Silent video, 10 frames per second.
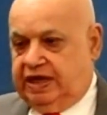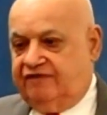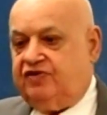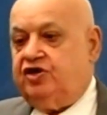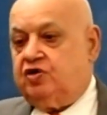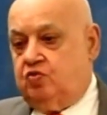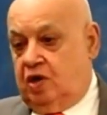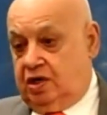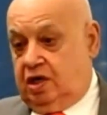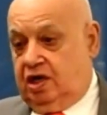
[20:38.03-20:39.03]
have here
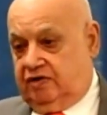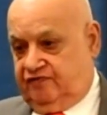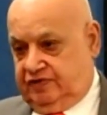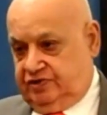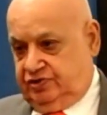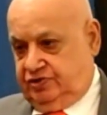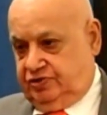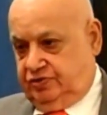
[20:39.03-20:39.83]
one conference